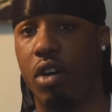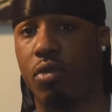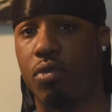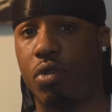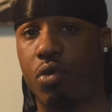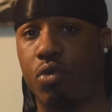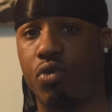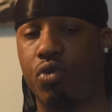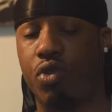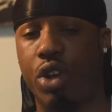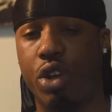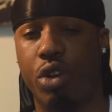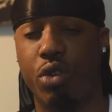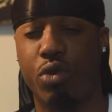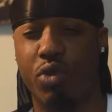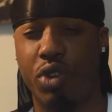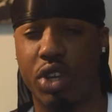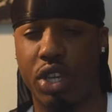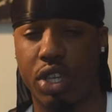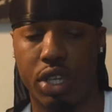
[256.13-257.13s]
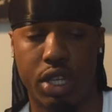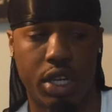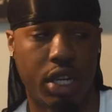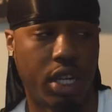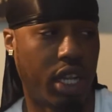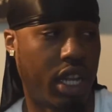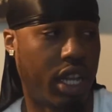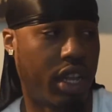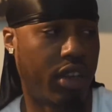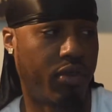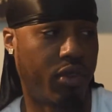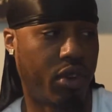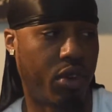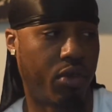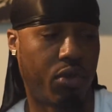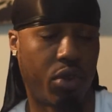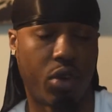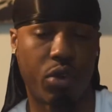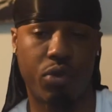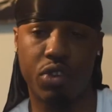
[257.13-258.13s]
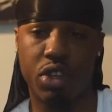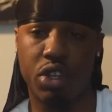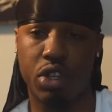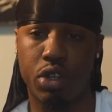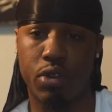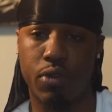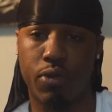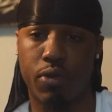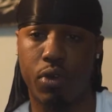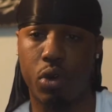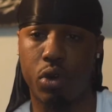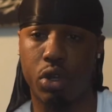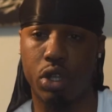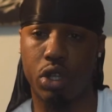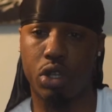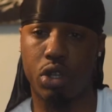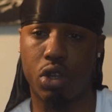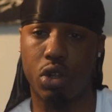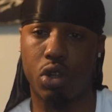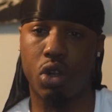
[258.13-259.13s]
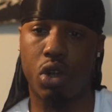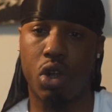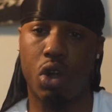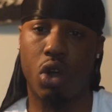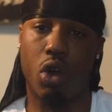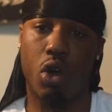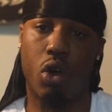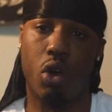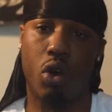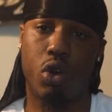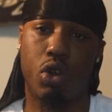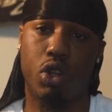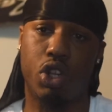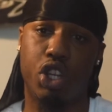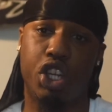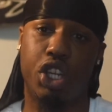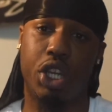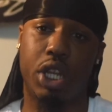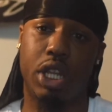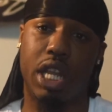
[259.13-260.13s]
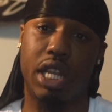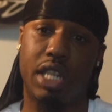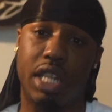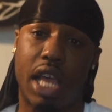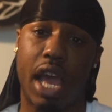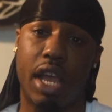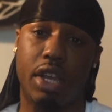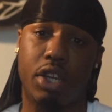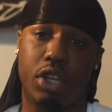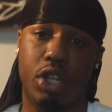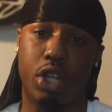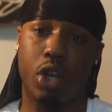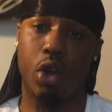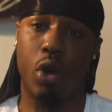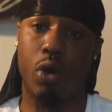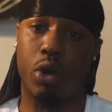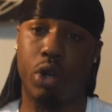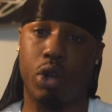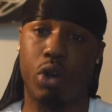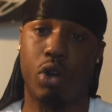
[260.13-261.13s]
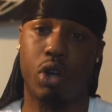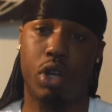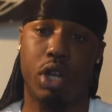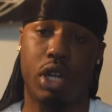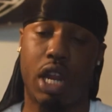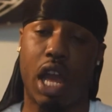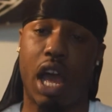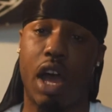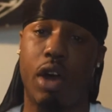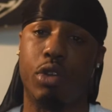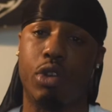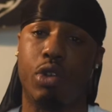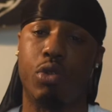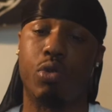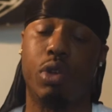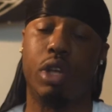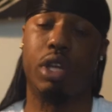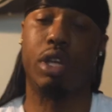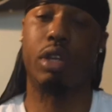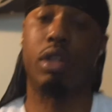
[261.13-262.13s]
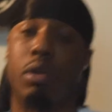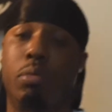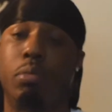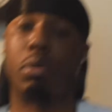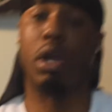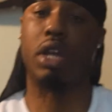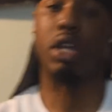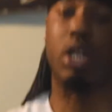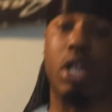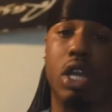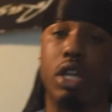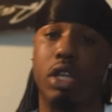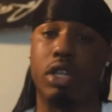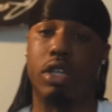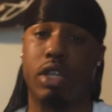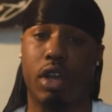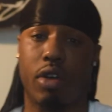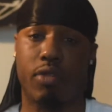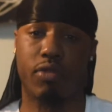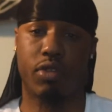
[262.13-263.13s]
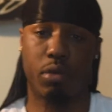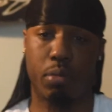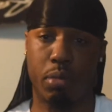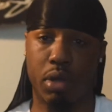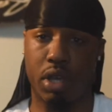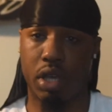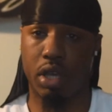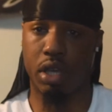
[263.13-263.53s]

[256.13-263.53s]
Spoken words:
real reason to live and a real reason to focus on shit that's actually going on and how you can better yourself to be